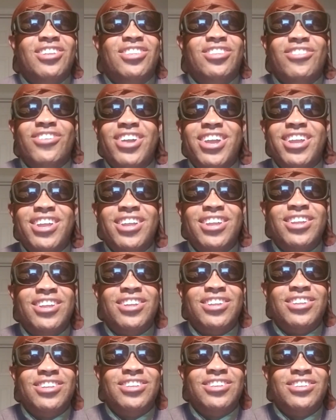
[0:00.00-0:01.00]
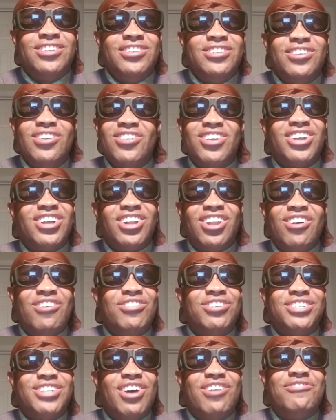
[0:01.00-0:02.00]
Three, you can
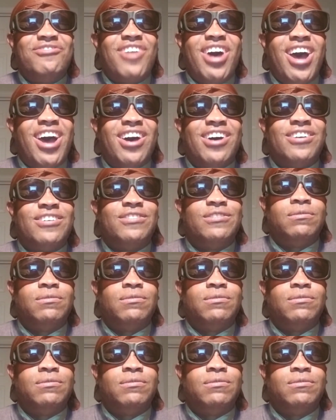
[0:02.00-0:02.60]
close your mouth.